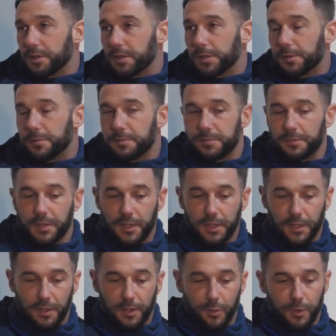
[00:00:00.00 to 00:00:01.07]
Um,
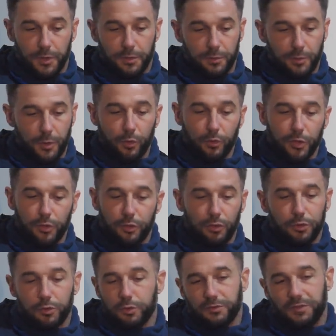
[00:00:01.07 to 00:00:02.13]
we we only
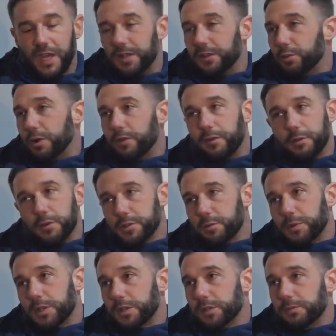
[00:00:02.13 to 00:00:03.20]
do 10, 12 hours a
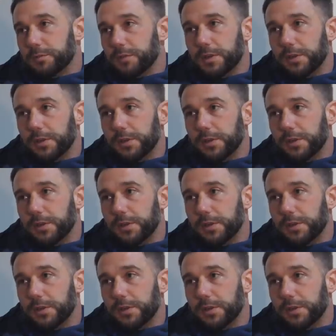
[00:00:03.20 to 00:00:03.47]
week,